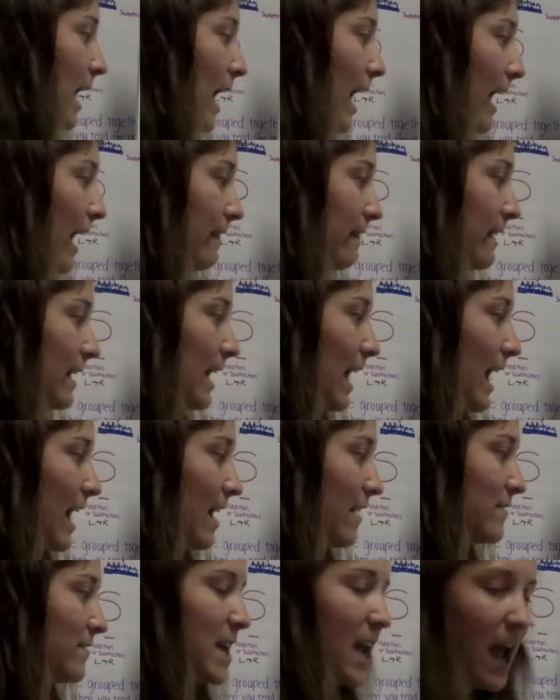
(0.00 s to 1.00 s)
And then I
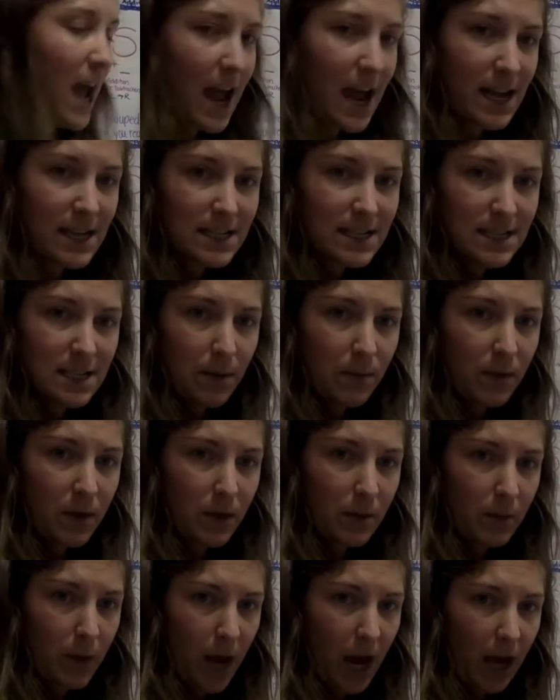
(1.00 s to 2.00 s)
have to add
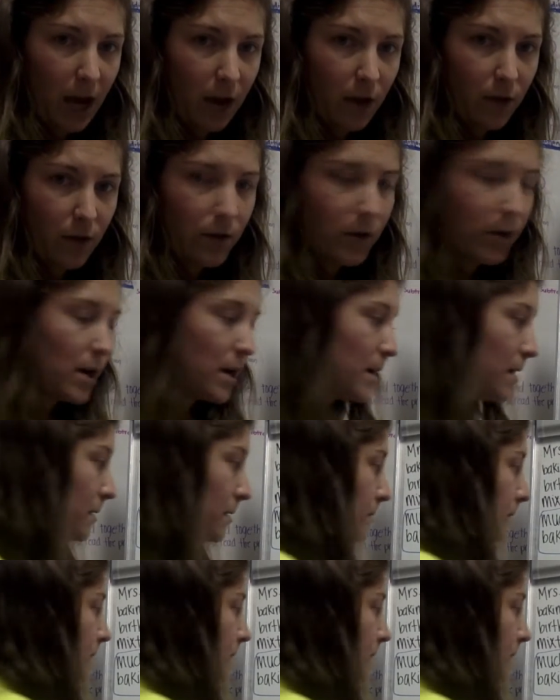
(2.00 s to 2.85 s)
something back over here.